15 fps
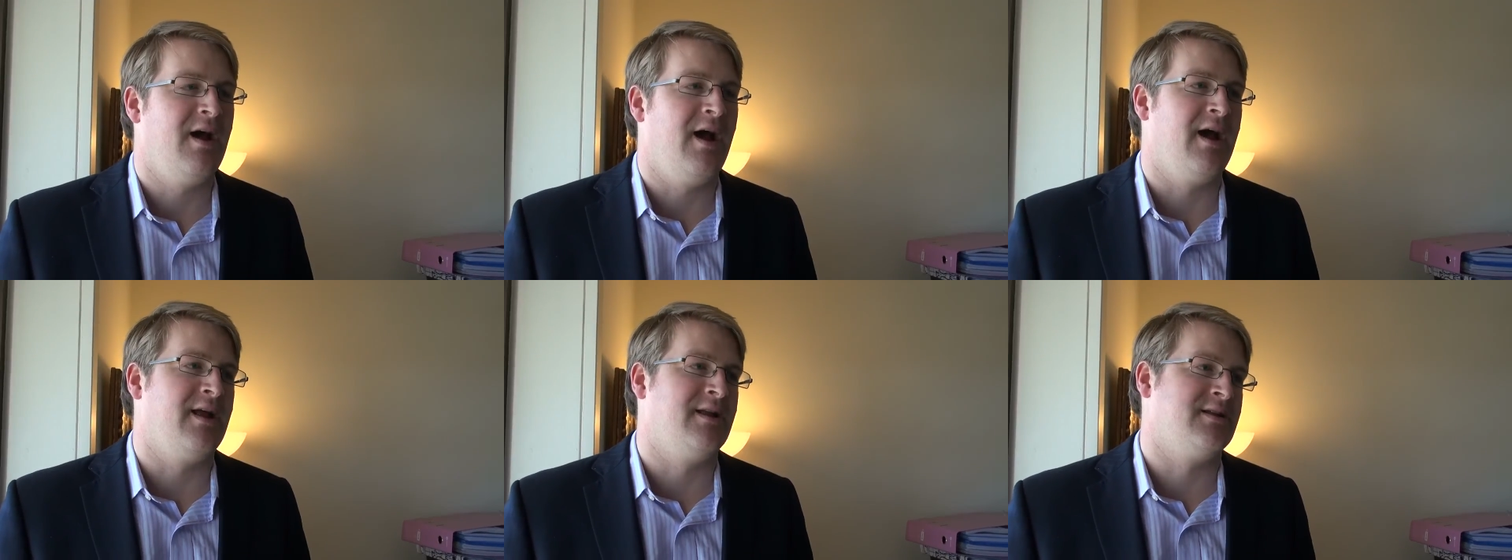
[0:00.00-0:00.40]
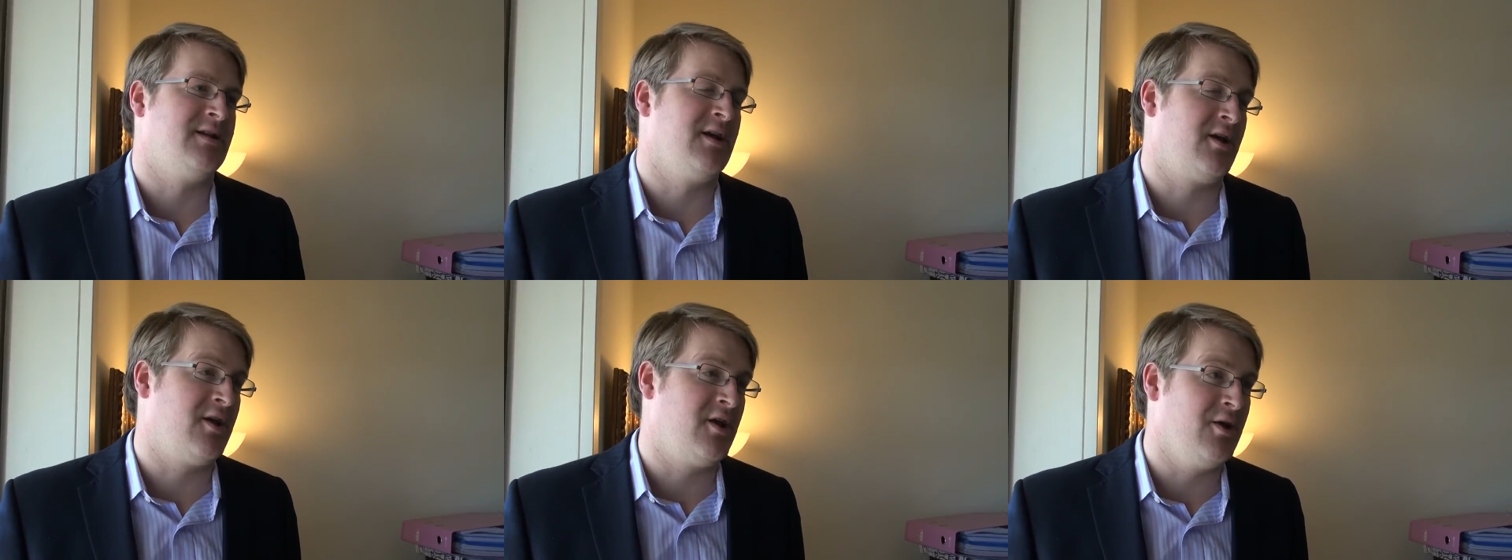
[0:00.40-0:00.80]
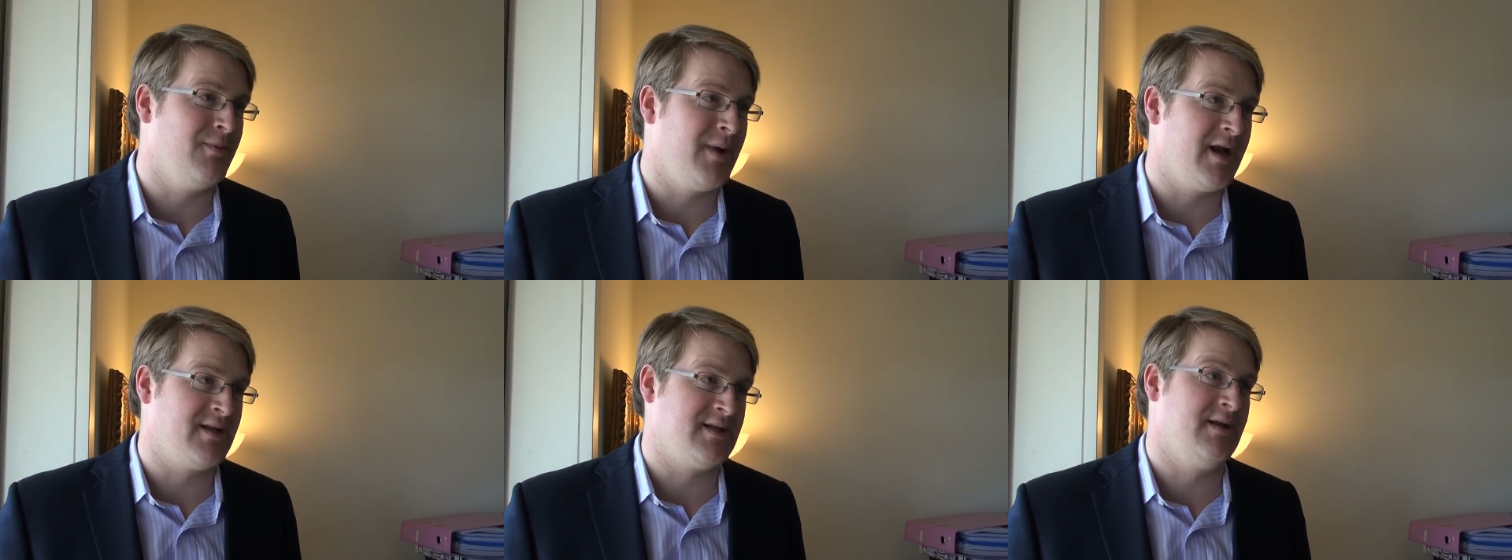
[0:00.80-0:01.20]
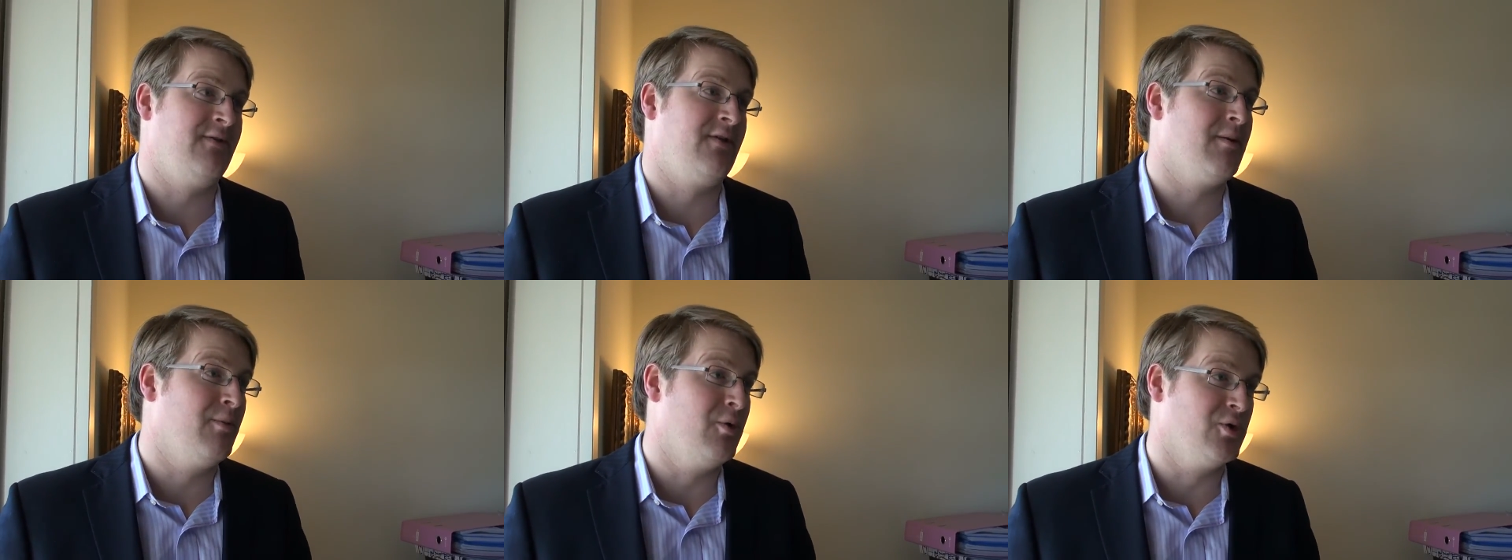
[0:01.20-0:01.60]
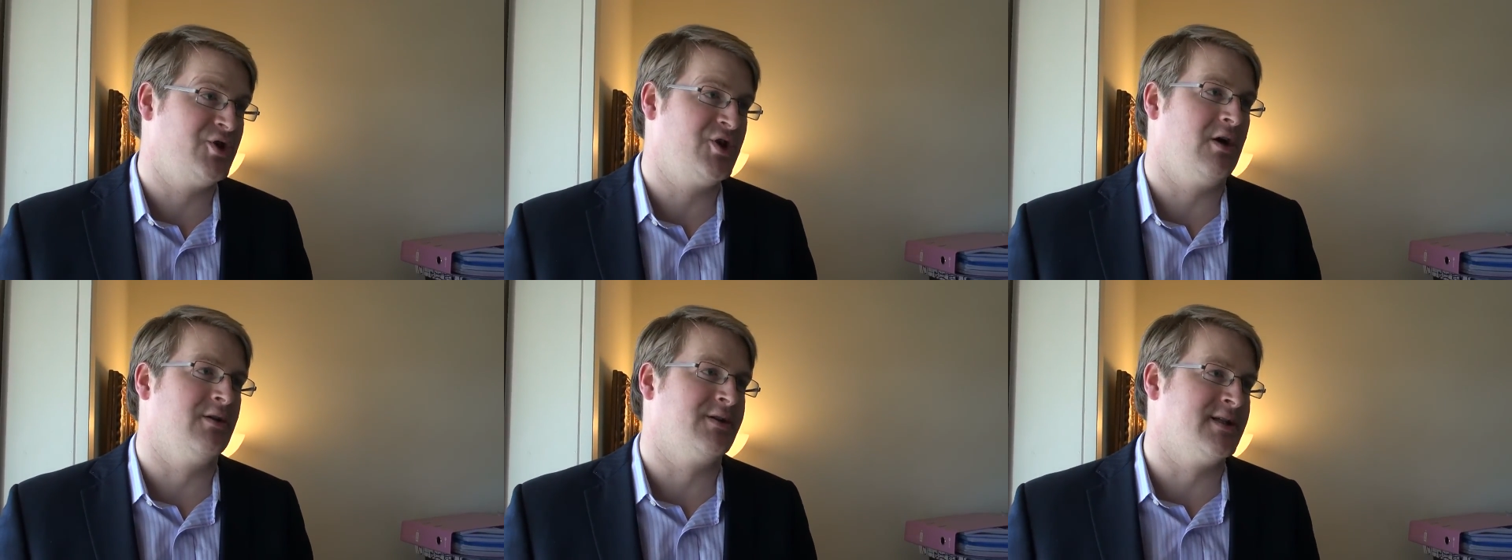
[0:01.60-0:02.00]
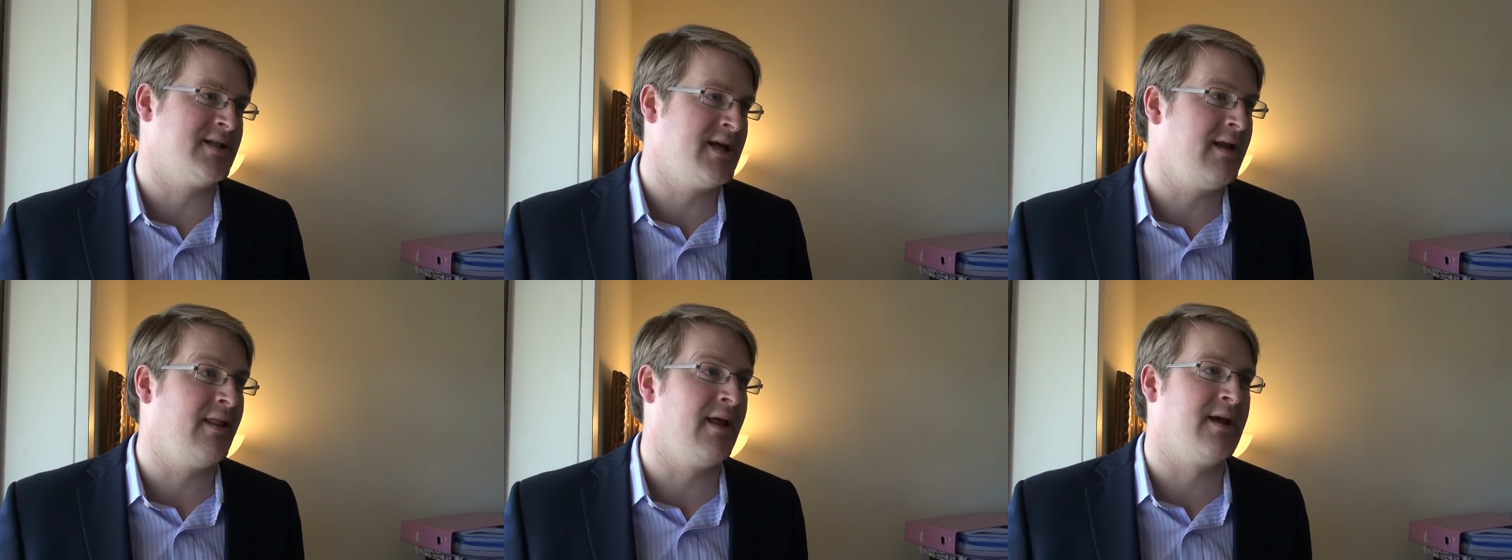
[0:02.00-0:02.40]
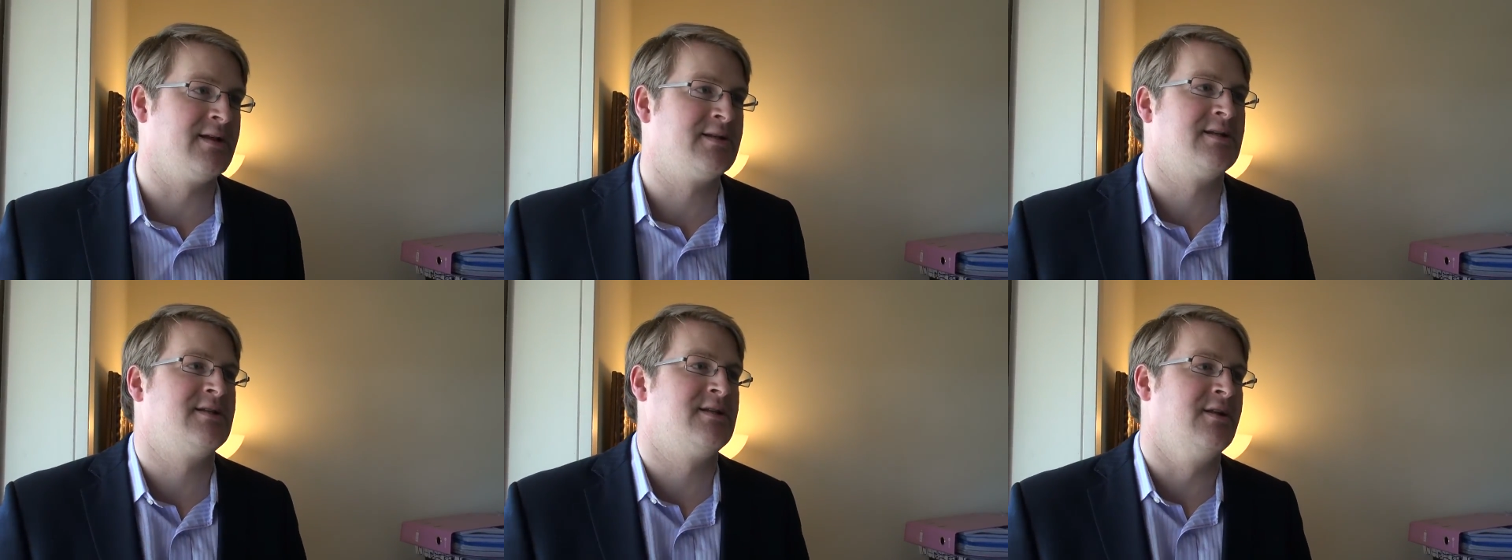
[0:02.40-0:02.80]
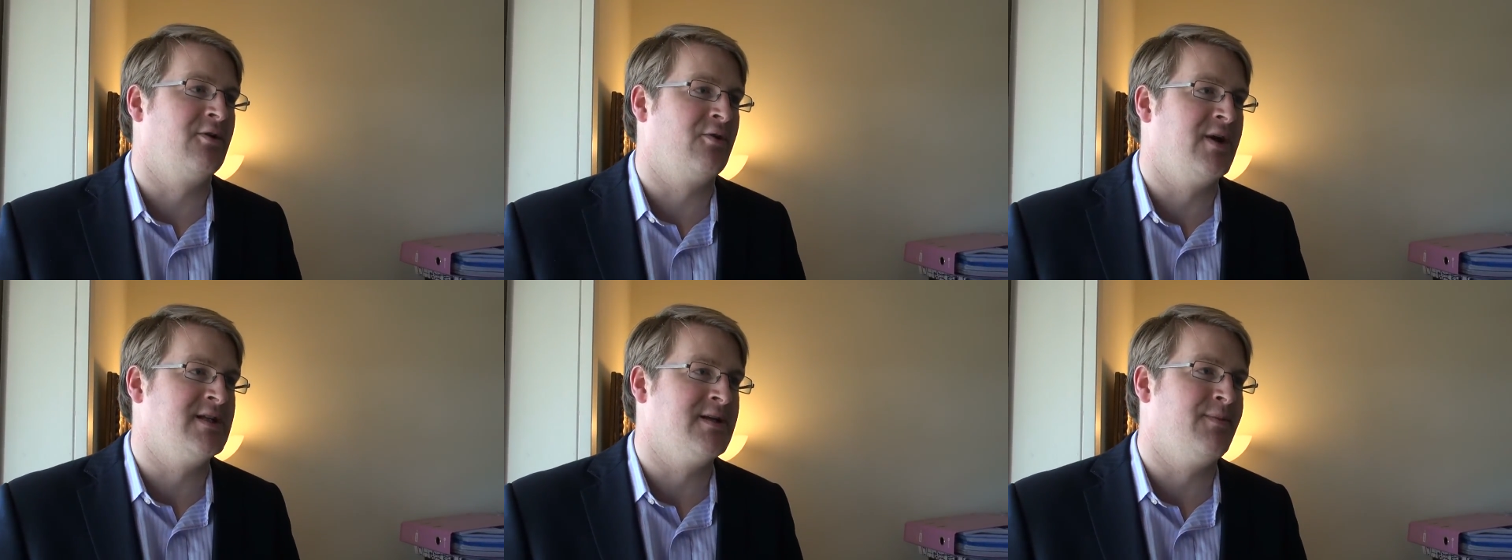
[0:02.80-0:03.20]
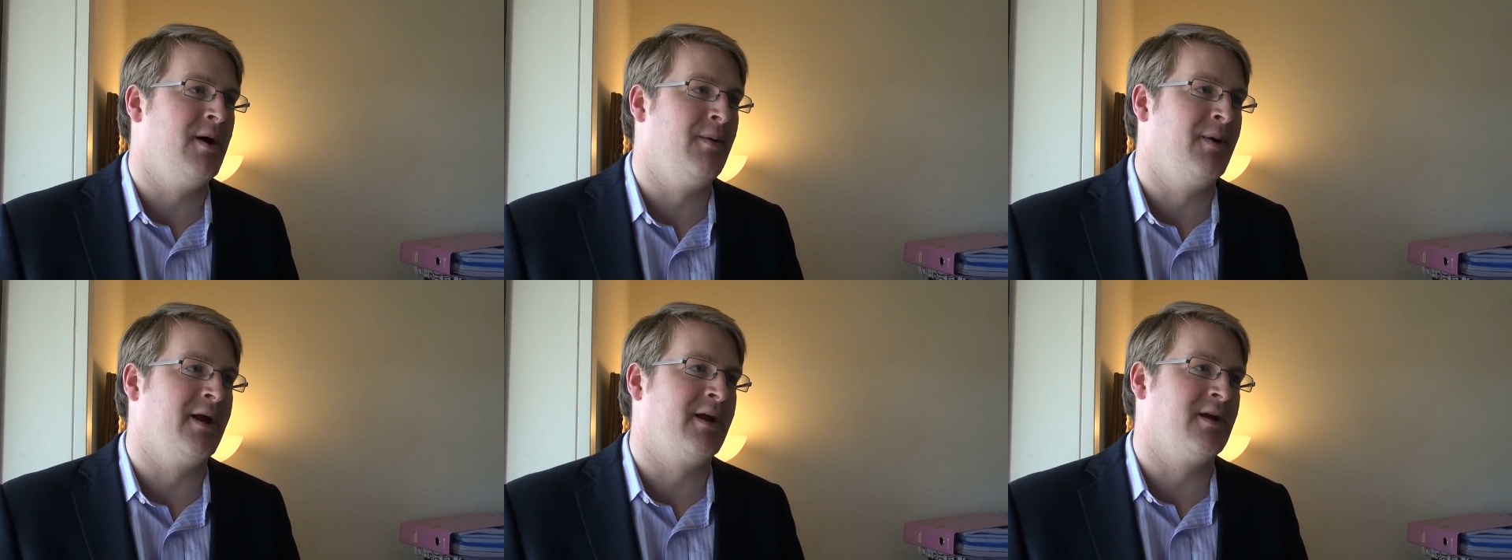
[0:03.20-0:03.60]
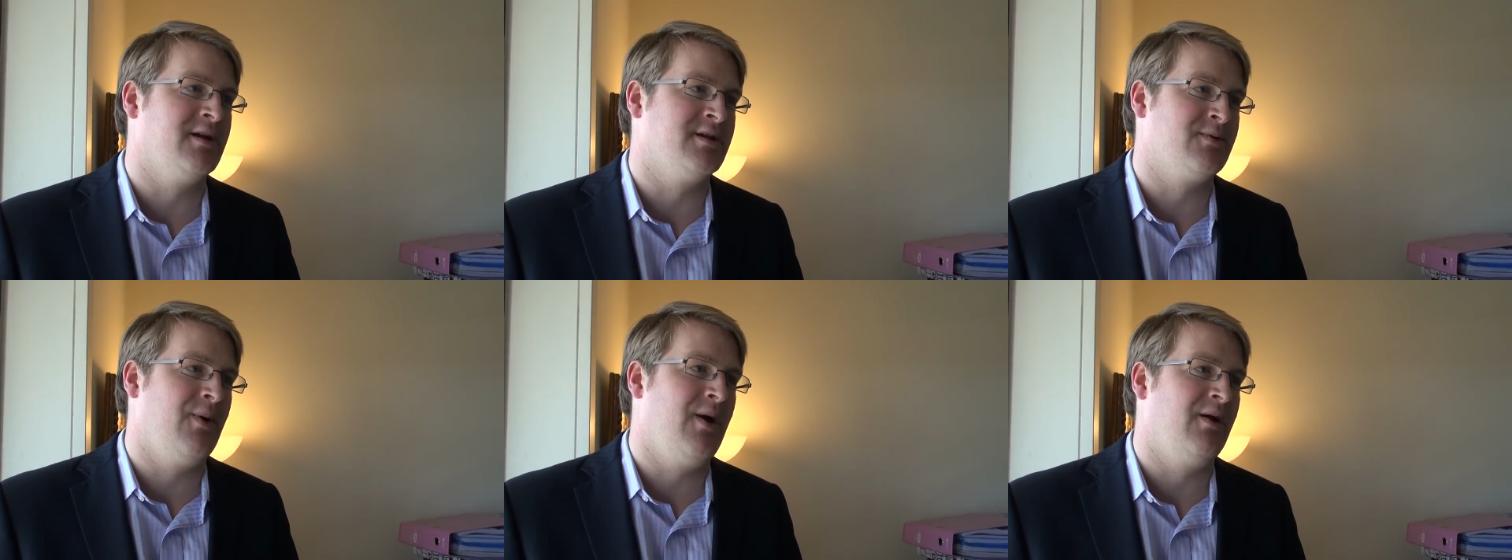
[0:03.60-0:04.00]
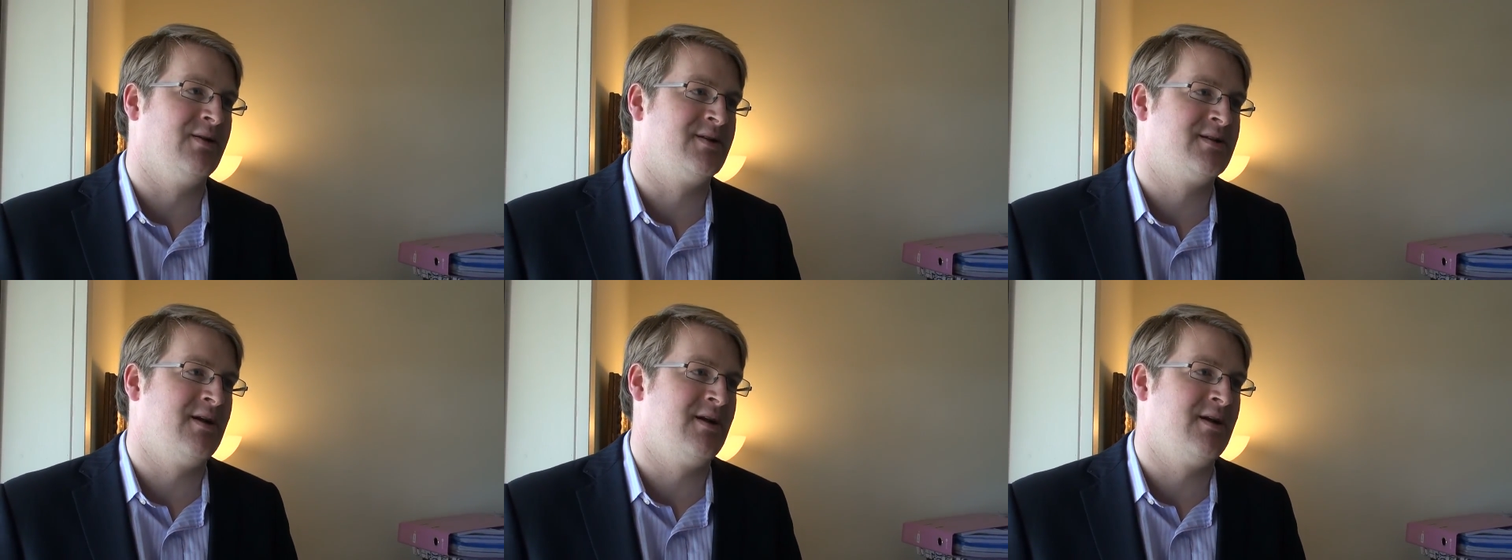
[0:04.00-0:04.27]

and the humanity of the unborn child, to take that to the greater public as well.